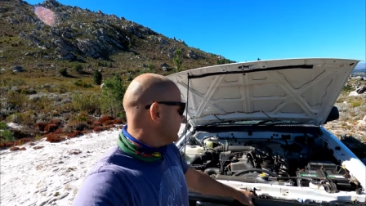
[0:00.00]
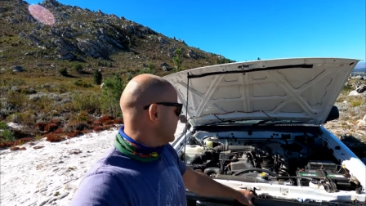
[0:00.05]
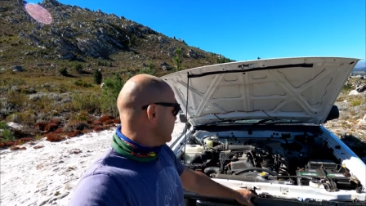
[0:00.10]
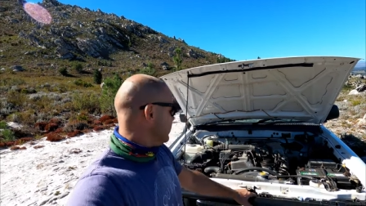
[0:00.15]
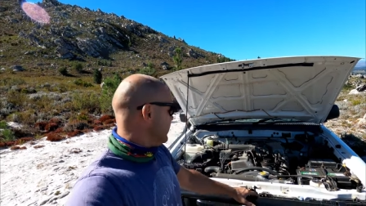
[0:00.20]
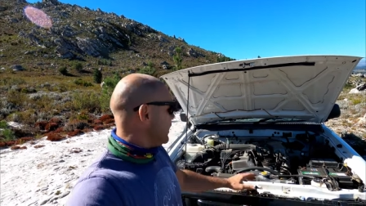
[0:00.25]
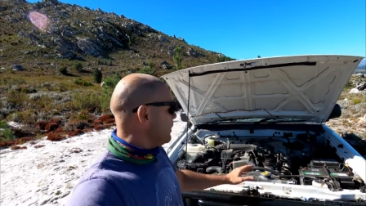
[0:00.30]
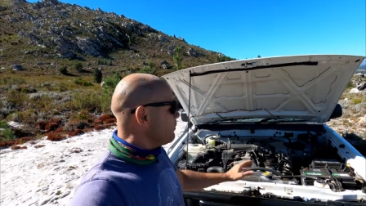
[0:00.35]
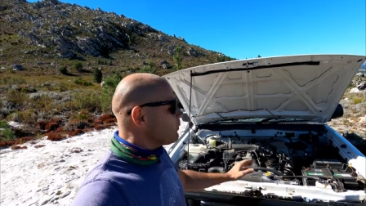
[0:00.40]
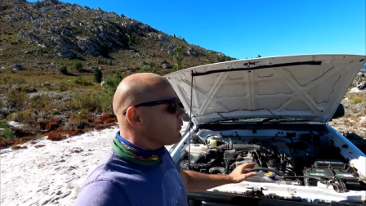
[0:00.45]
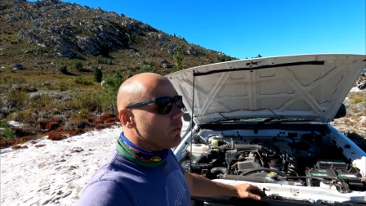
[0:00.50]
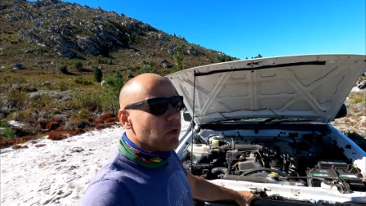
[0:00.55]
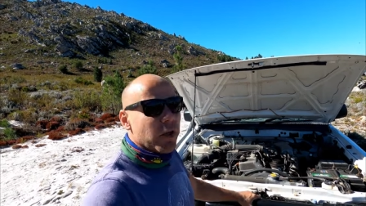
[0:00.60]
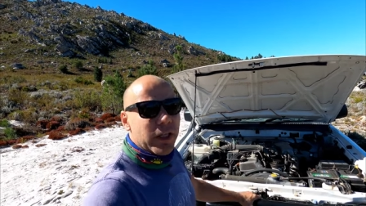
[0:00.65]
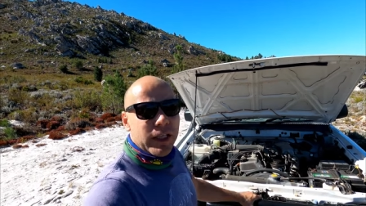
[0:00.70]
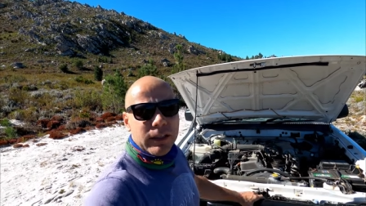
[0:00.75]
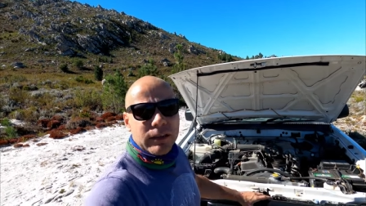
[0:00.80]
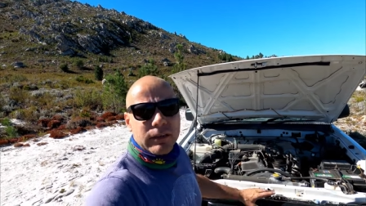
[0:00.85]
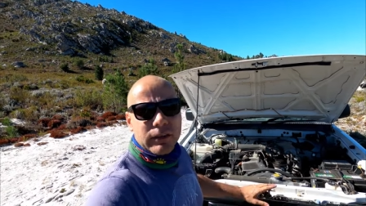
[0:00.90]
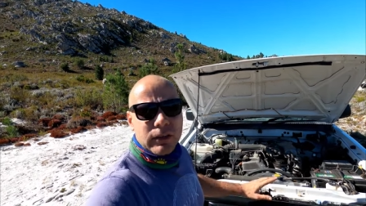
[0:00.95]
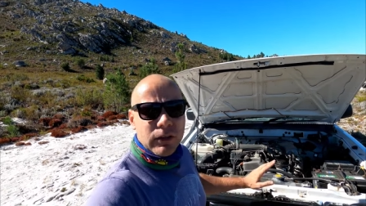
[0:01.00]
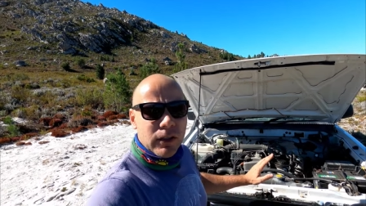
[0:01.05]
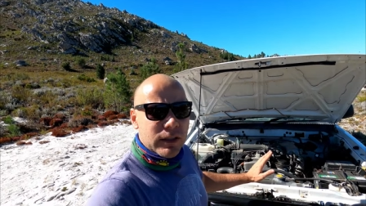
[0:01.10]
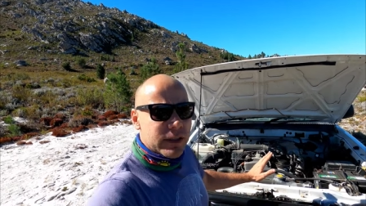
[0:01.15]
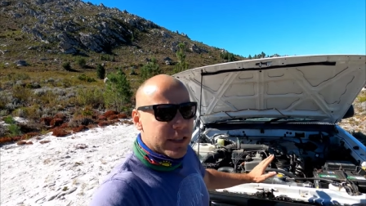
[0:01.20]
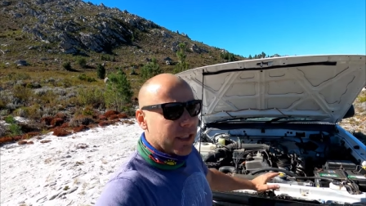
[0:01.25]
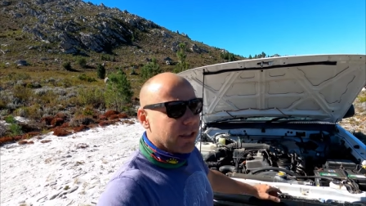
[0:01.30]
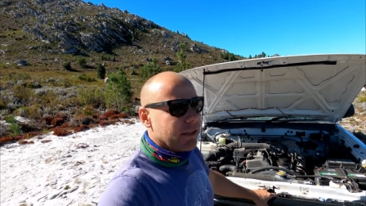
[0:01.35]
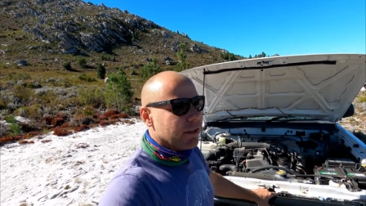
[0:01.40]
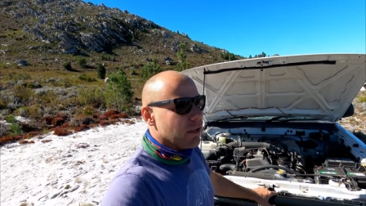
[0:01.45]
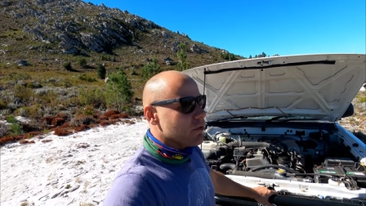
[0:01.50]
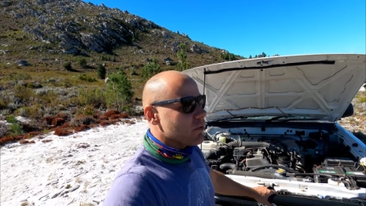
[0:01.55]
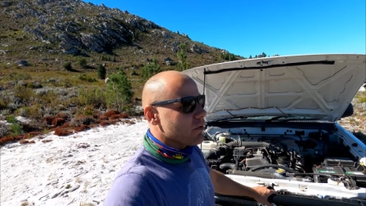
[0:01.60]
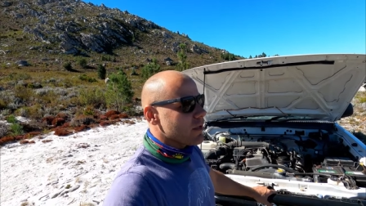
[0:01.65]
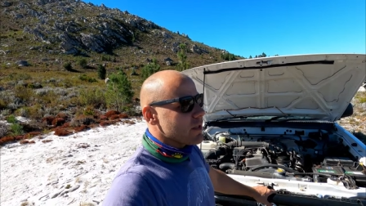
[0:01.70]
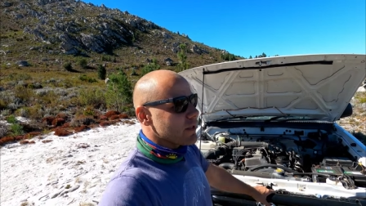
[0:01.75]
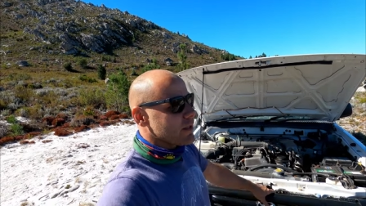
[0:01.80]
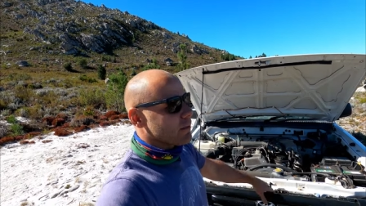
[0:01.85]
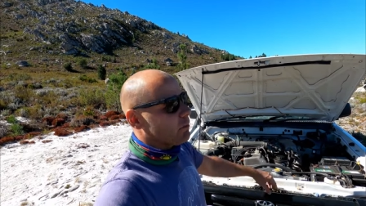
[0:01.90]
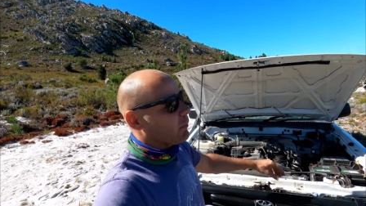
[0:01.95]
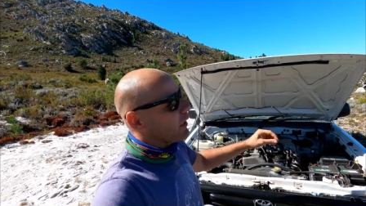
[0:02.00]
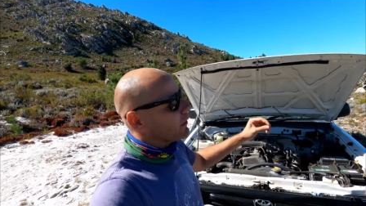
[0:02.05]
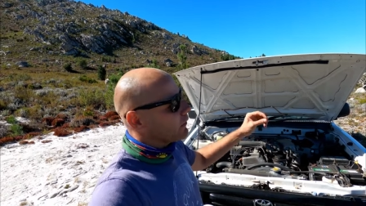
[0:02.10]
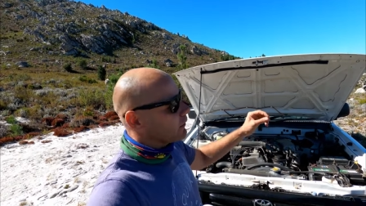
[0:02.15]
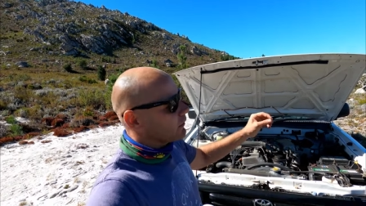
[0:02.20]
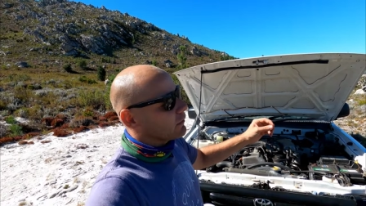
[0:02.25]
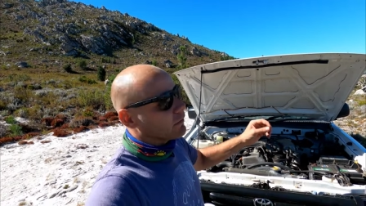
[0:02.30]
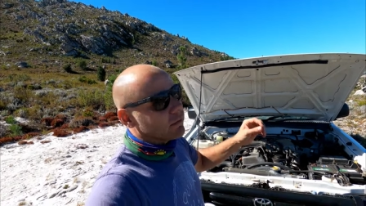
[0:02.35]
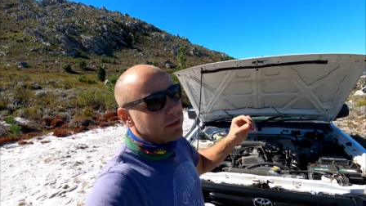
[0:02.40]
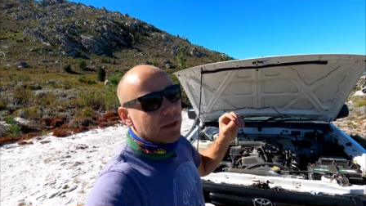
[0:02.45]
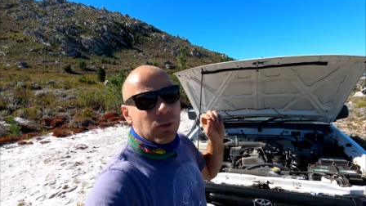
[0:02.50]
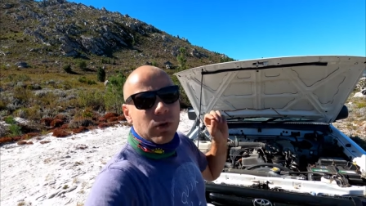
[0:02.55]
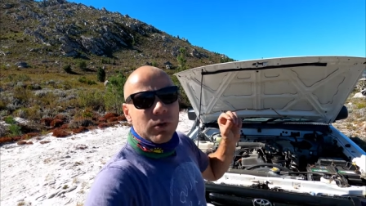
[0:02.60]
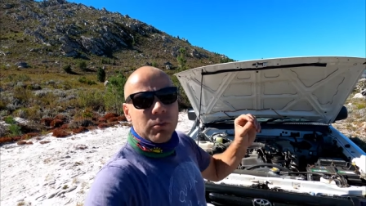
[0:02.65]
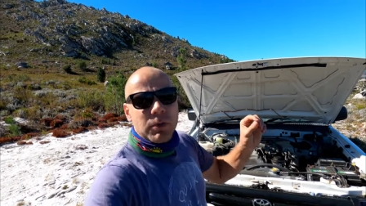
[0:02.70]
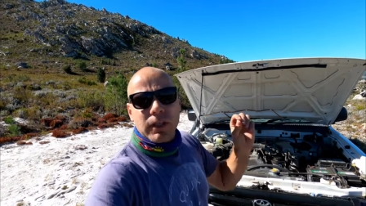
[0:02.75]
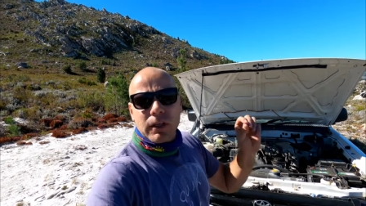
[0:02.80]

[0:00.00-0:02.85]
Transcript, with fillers: So yeah, I'm avoiding not taking those risks, but there will